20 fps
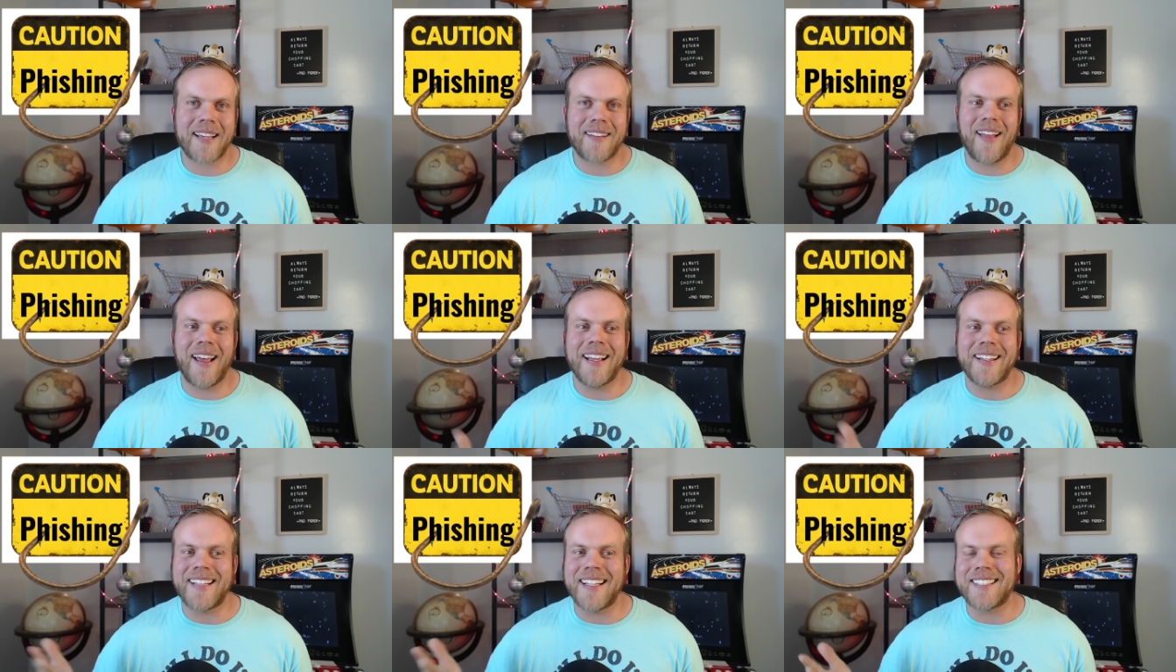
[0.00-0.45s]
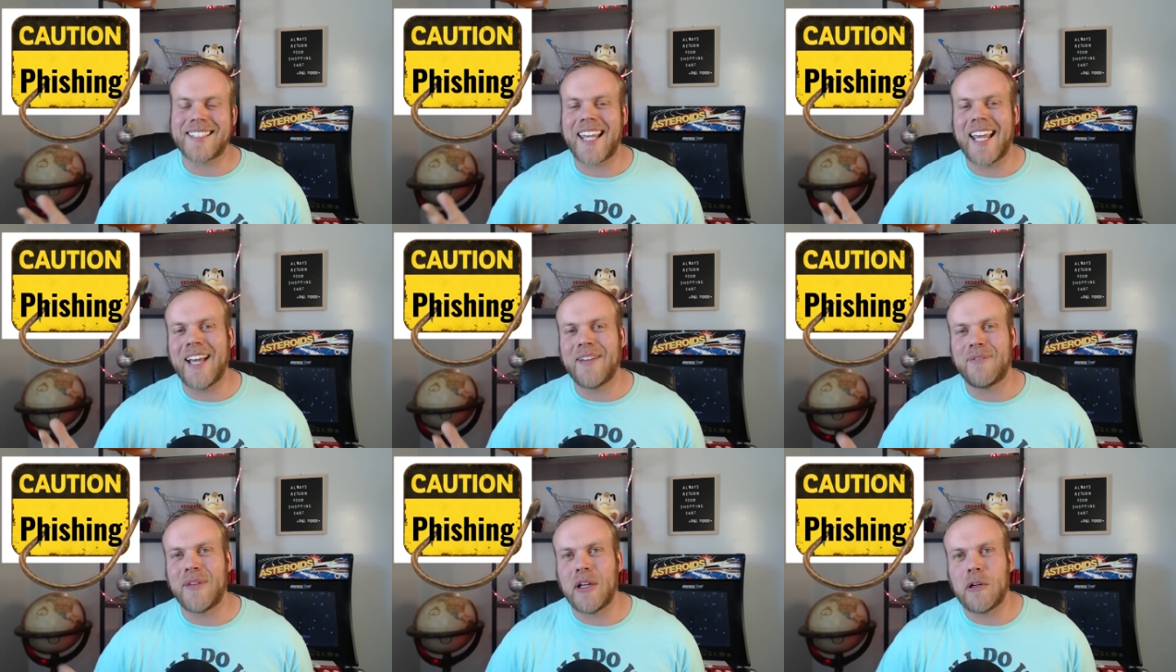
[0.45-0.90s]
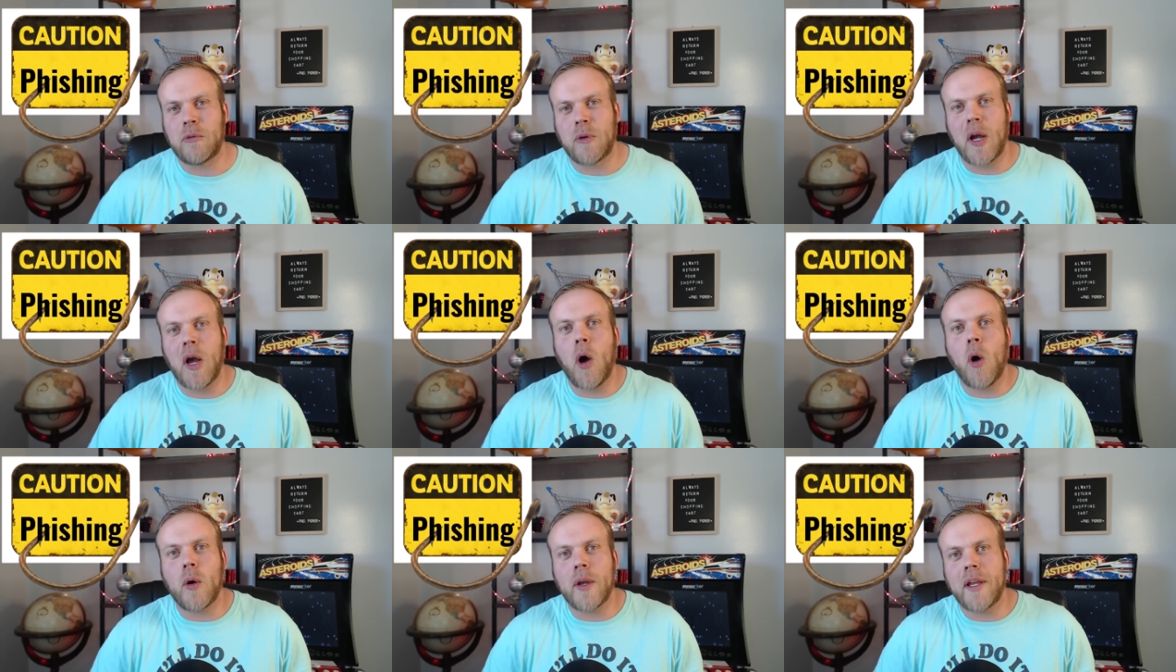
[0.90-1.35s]
Like this can't be
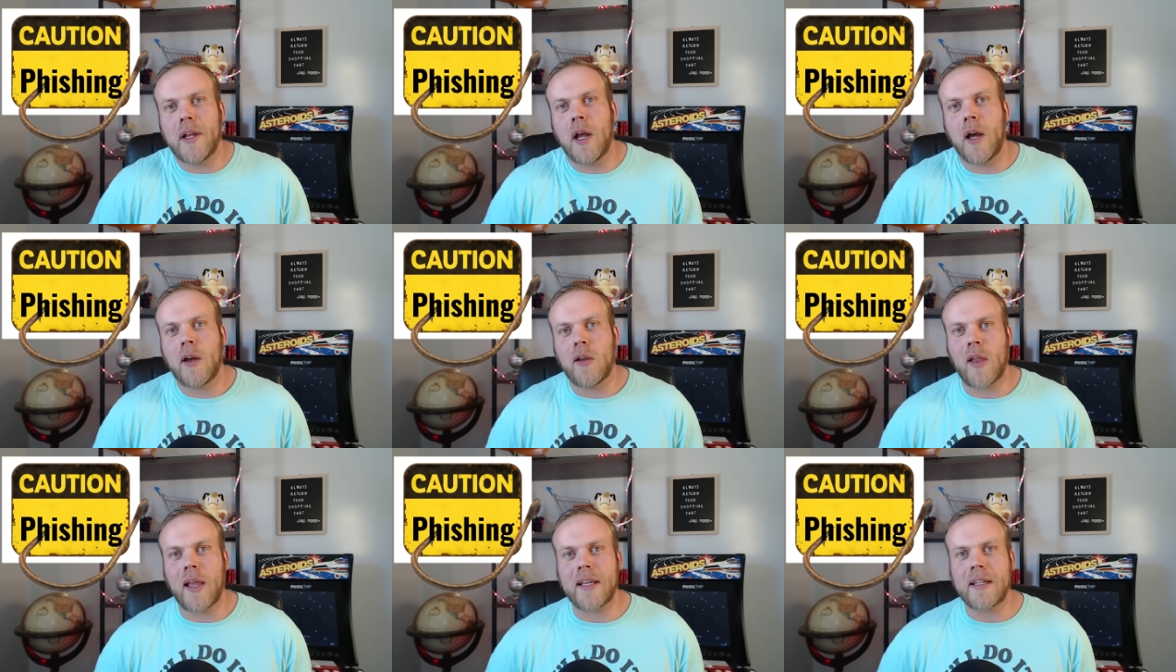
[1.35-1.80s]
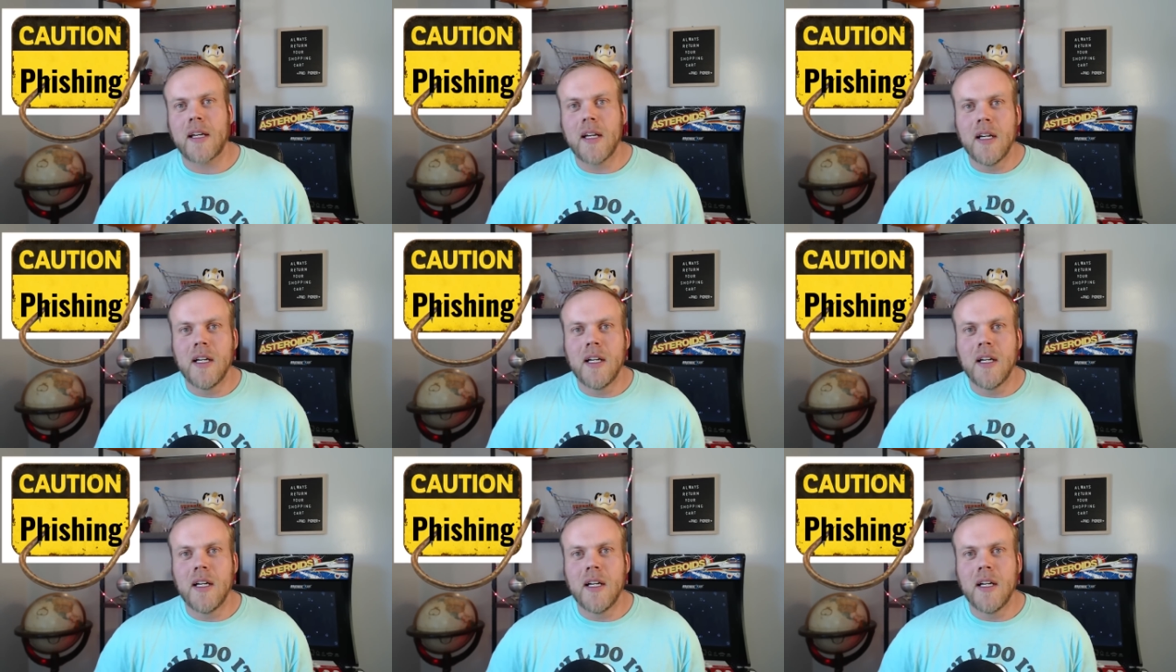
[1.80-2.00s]
real, you know, like